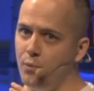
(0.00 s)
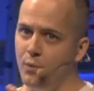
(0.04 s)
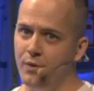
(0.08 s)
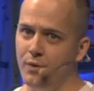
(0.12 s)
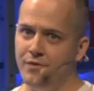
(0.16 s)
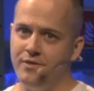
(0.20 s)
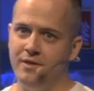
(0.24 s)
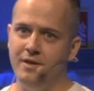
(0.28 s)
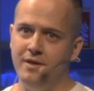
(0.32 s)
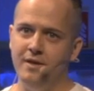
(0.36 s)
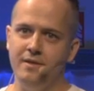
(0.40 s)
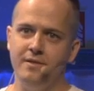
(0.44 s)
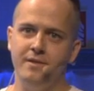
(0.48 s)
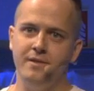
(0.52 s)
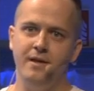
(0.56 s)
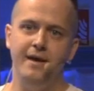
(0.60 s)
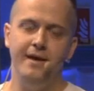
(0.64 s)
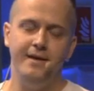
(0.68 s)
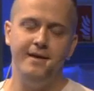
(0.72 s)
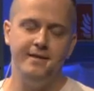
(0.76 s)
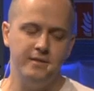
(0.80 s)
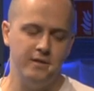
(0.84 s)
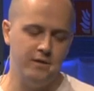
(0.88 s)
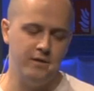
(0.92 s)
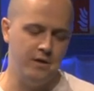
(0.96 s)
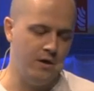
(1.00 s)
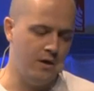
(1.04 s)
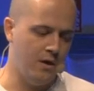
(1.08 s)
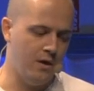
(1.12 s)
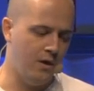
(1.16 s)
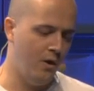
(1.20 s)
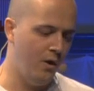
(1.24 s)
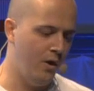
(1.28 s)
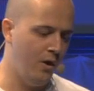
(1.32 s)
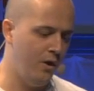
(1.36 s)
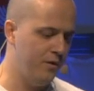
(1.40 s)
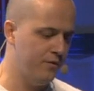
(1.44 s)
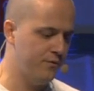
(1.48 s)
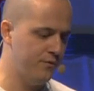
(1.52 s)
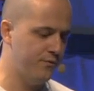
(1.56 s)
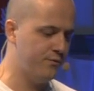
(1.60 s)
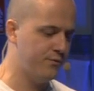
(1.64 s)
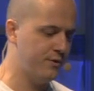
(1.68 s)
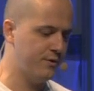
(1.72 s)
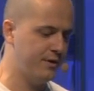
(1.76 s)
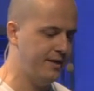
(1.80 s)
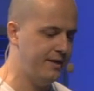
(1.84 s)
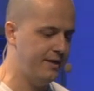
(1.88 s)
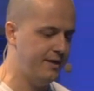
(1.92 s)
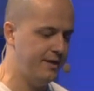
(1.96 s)
We think that all
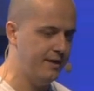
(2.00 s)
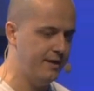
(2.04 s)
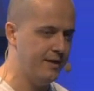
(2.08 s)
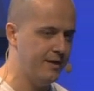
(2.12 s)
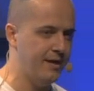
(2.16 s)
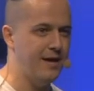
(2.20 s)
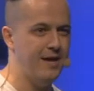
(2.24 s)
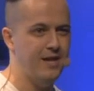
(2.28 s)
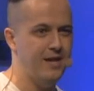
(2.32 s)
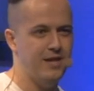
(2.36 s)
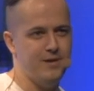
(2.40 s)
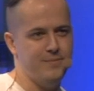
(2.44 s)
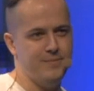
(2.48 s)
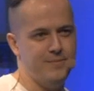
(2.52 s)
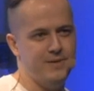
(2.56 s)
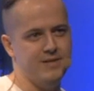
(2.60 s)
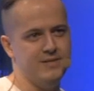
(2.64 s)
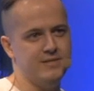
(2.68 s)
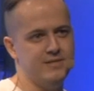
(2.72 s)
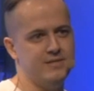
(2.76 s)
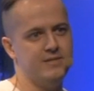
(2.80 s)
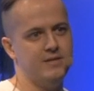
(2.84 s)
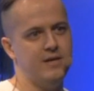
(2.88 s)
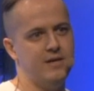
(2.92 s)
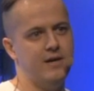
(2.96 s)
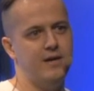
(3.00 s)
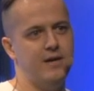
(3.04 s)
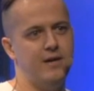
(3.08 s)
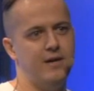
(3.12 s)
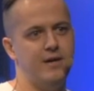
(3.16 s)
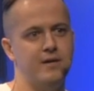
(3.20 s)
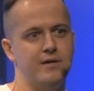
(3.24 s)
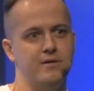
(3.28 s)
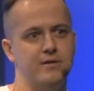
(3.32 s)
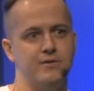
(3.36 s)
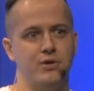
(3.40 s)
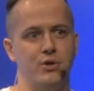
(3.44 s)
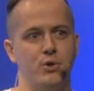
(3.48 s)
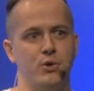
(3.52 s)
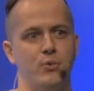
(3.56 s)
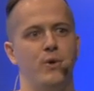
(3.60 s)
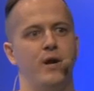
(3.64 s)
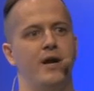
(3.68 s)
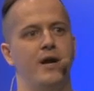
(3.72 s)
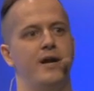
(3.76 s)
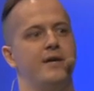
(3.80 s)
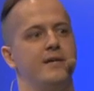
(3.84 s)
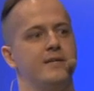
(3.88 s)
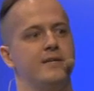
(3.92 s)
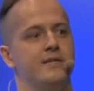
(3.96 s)
3 elements are
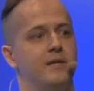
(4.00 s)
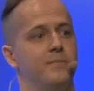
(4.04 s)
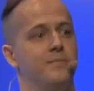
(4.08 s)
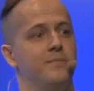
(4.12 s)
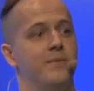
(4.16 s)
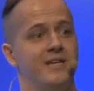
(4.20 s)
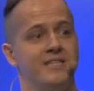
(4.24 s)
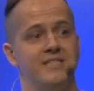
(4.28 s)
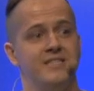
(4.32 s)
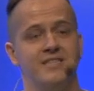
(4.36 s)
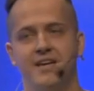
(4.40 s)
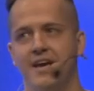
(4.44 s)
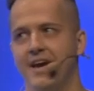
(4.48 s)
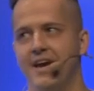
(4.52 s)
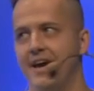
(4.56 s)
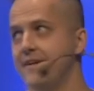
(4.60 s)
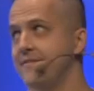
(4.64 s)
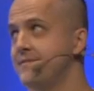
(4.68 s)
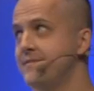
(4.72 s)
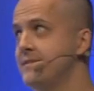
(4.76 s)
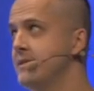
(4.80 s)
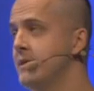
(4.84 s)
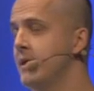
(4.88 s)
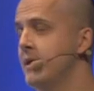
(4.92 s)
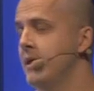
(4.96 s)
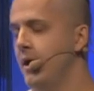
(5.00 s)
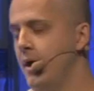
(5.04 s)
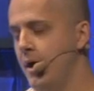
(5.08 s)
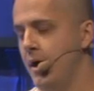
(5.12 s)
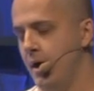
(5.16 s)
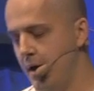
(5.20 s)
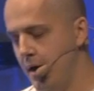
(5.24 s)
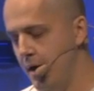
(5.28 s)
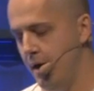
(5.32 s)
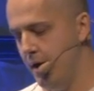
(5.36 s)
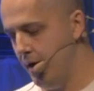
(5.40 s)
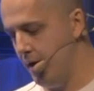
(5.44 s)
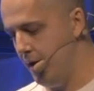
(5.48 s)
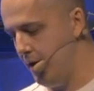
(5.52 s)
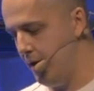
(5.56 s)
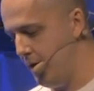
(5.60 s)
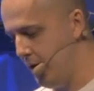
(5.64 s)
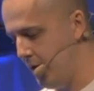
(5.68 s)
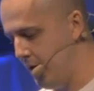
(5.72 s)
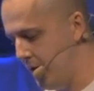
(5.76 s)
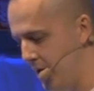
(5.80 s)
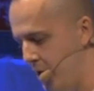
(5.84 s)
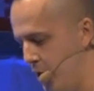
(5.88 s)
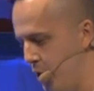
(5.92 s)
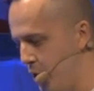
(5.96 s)
required and must-haves.
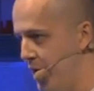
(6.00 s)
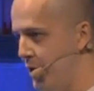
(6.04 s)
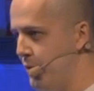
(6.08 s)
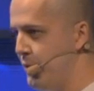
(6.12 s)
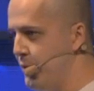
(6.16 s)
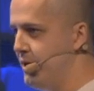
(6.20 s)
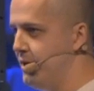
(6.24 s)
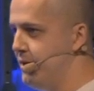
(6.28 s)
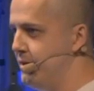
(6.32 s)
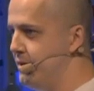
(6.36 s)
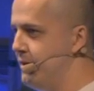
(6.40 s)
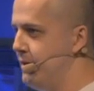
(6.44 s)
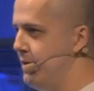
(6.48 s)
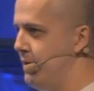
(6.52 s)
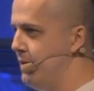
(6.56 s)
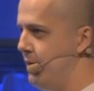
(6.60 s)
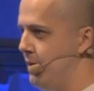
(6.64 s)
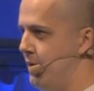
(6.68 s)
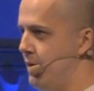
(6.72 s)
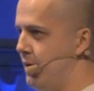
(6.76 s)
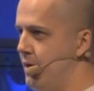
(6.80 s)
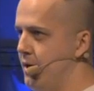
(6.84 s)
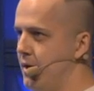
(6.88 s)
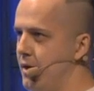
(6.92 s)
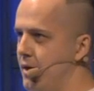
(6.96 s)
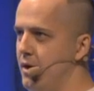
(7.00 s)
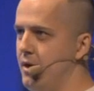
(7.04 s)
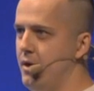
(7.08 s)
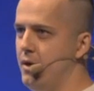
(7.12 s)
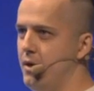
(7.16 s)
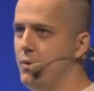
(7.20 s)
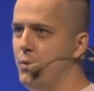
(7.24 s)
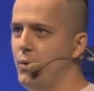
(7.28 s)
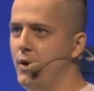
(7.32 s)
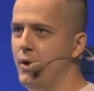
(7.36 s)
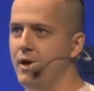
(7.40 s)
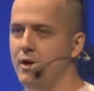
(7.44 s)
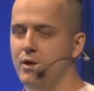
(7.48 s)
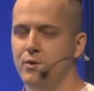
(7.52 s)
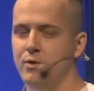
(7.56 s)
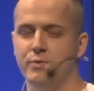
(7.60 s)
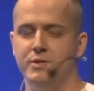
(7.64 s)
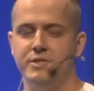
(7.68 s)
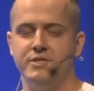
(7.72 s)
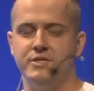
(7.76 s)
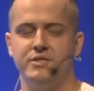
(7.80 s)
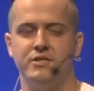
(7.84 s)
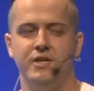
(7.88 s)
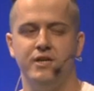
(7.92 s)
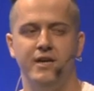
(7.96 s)
However, we
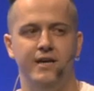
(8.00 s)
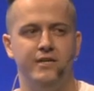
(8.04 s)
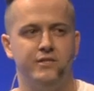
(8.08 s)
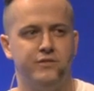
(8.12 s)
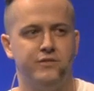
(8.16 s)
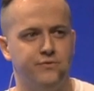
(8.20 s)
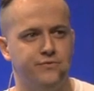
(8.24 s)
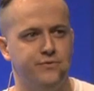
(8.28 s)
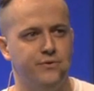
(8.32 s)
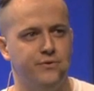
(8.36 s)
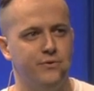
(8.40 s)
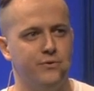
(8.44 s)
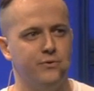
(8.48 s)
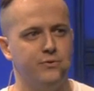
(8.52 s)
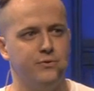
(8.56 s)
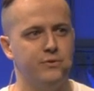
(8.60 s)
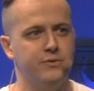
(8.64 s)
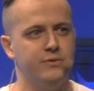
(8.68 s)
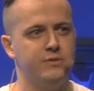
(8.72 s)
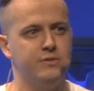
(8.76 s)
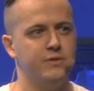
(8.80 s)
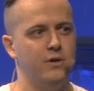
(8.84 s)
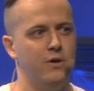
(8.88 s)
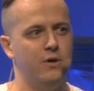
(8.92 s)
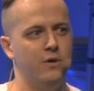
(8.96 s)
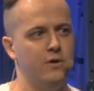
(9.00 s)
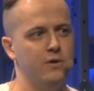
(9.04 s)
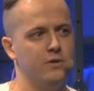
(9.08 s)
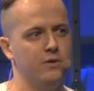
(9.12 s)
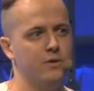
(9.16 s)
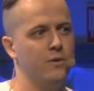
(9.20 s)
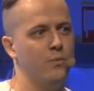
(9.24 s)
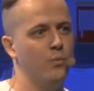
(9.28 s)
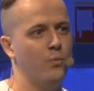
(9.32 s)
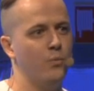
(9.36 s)
always try to focus on